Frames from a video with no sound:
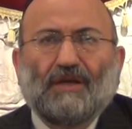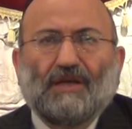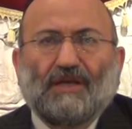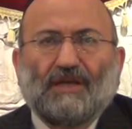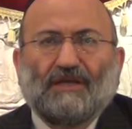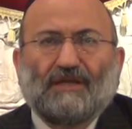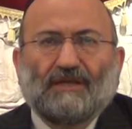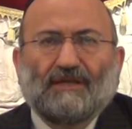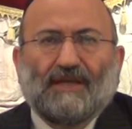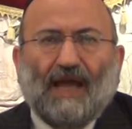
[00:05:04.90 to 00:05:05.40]

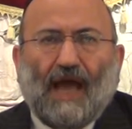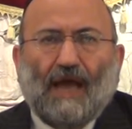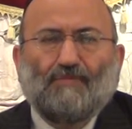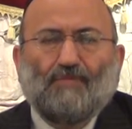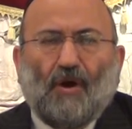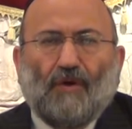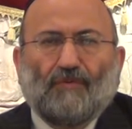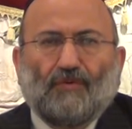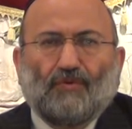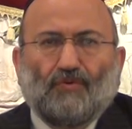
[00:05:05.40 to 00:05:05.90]
in the time
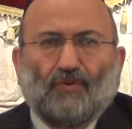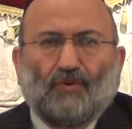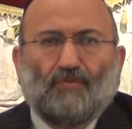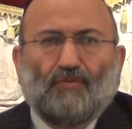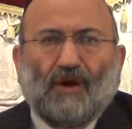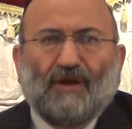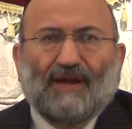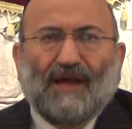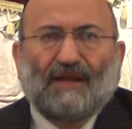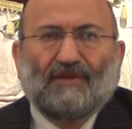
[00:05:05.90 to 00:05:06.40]
of
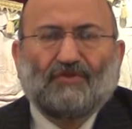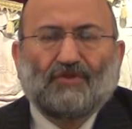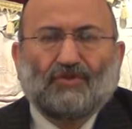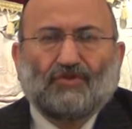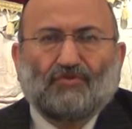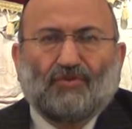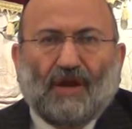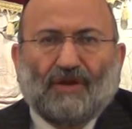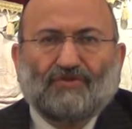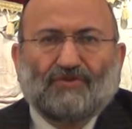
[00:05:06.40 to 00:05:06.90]
Khurban and
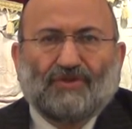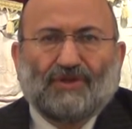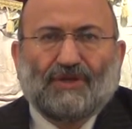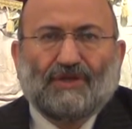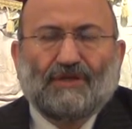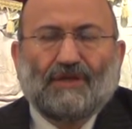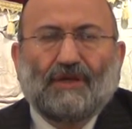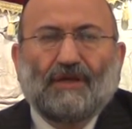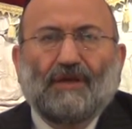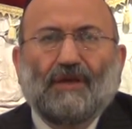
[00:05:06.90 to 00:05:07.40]

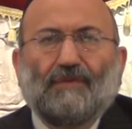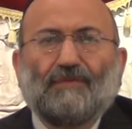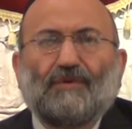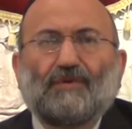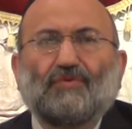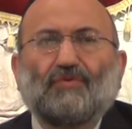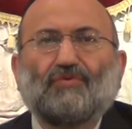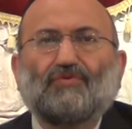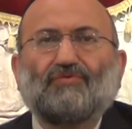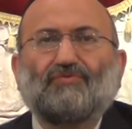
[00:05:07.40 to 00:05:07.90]
destruction, we
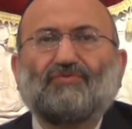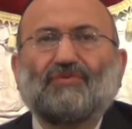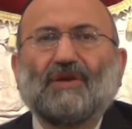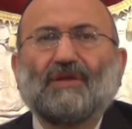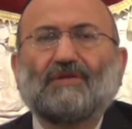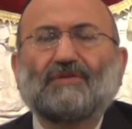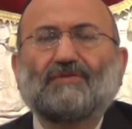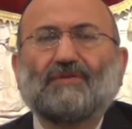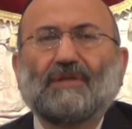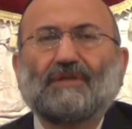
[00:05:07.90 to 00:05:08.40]
could
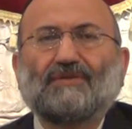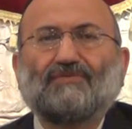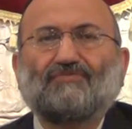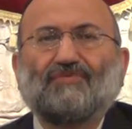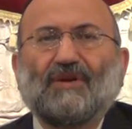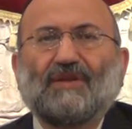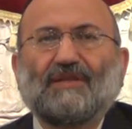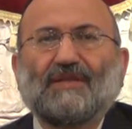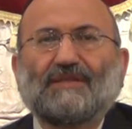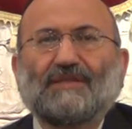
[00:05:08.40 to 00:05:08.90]
get
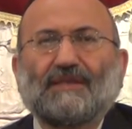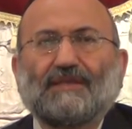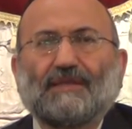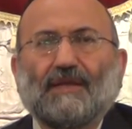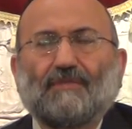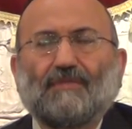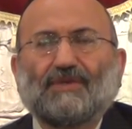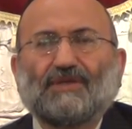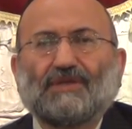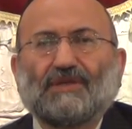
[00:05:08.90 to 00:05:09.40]
greatest
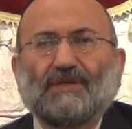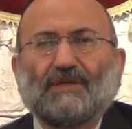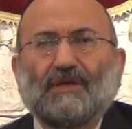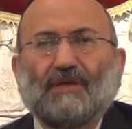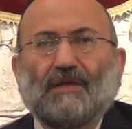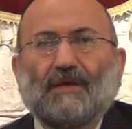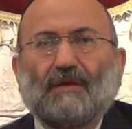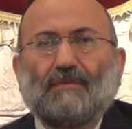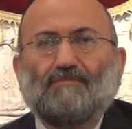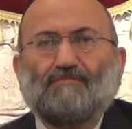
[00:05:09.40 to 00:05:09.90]
intimacy.
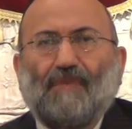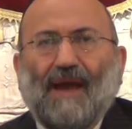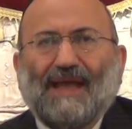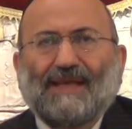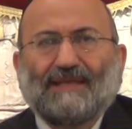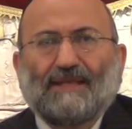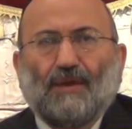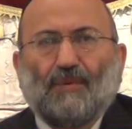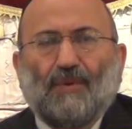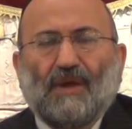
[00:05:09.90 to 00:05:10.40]
By
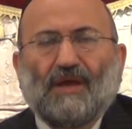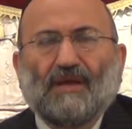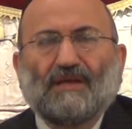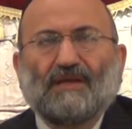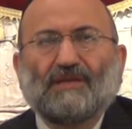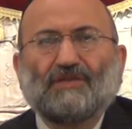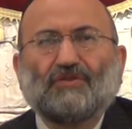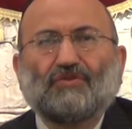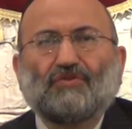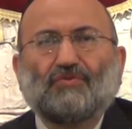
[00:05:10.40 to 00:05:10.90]
the way,
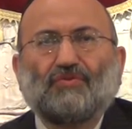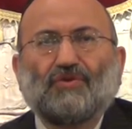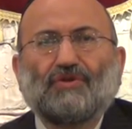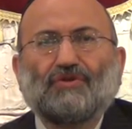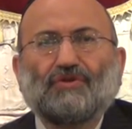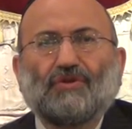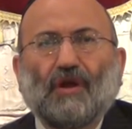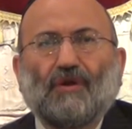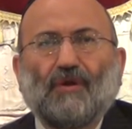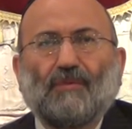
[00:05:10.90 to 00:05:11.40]
it's true in
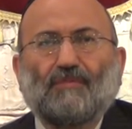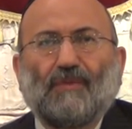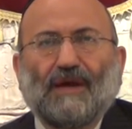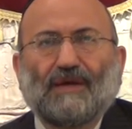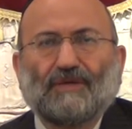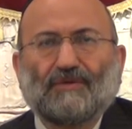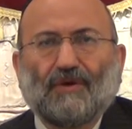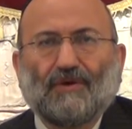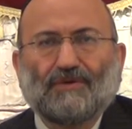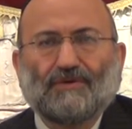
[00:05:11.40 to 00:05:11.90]
Shalom
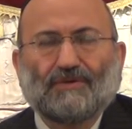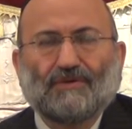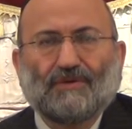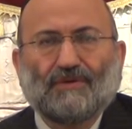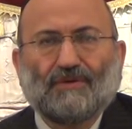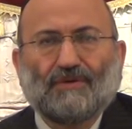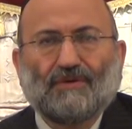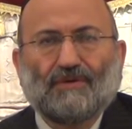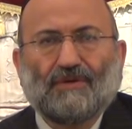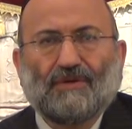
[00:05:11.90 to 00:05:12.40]
Bayit also.
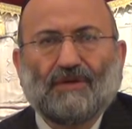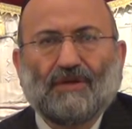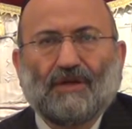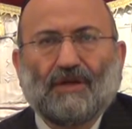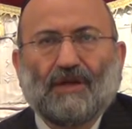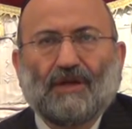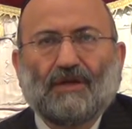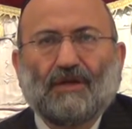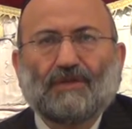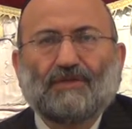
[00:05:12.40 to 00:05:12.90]

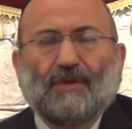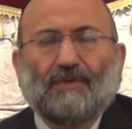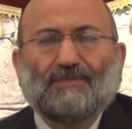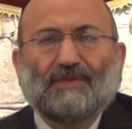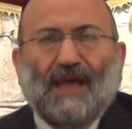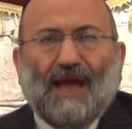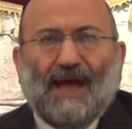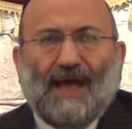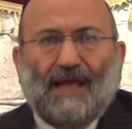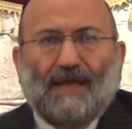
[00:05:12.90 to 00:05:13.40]
A lot of
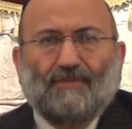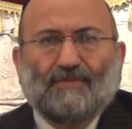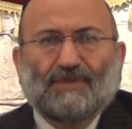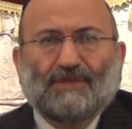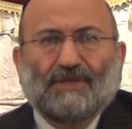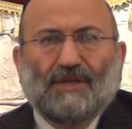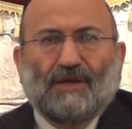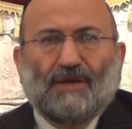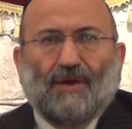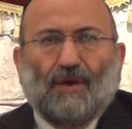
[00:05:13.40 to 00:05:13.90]

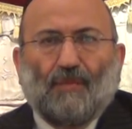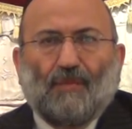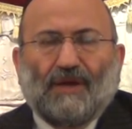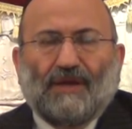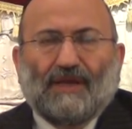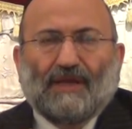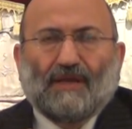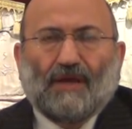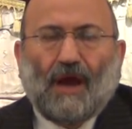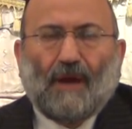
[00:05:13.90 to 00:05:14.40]
times
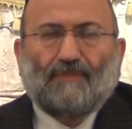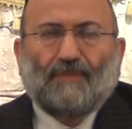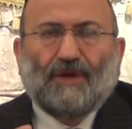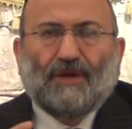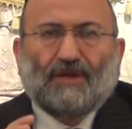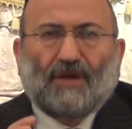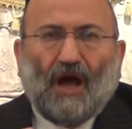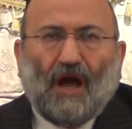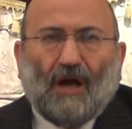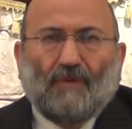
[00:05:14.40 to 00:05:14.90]
when a couple
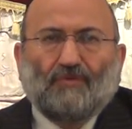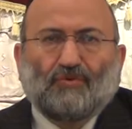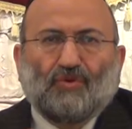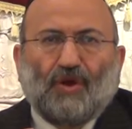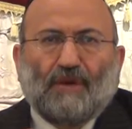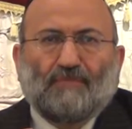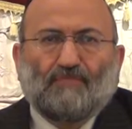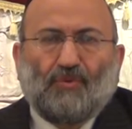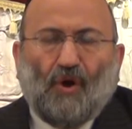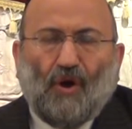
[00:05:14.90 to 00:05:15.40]
come
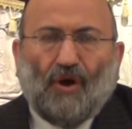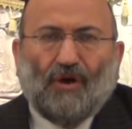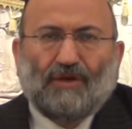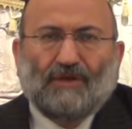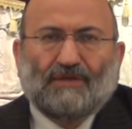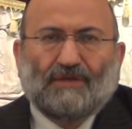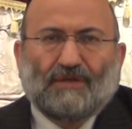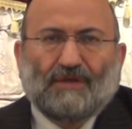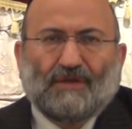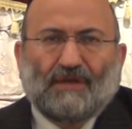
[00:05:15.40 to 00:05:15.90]
to a
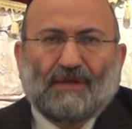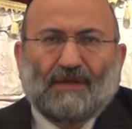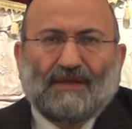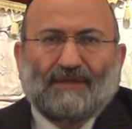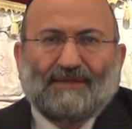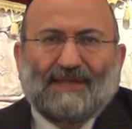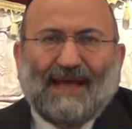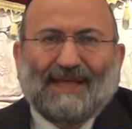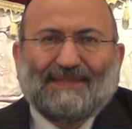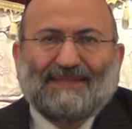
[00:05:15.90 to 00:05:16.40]
point
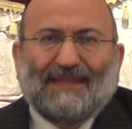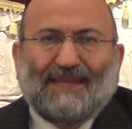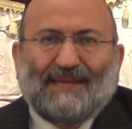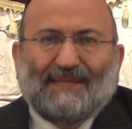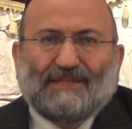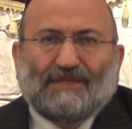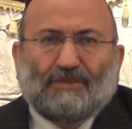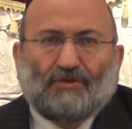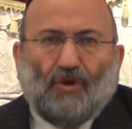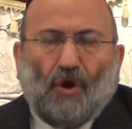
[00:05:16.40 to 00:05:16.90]
that there
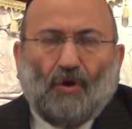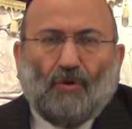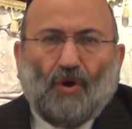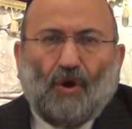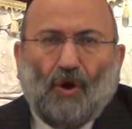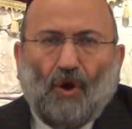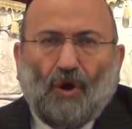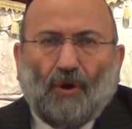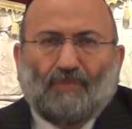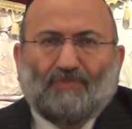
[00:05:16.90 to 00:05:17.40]
is no
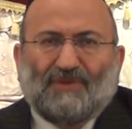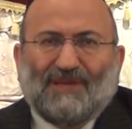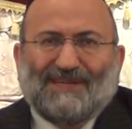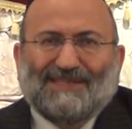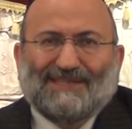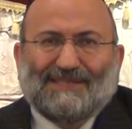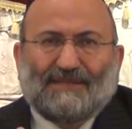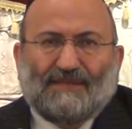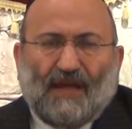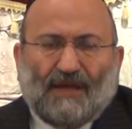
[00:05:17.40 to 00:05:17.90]
hope, there
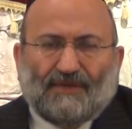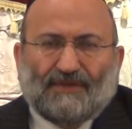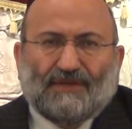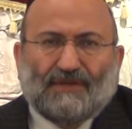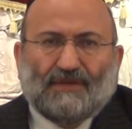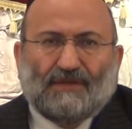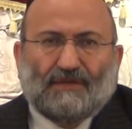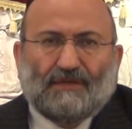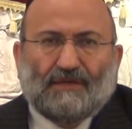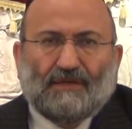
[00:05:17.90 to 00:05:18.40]
is
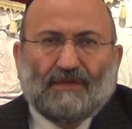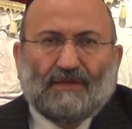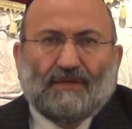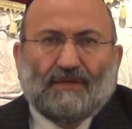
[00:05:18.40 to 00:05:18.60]
nothing,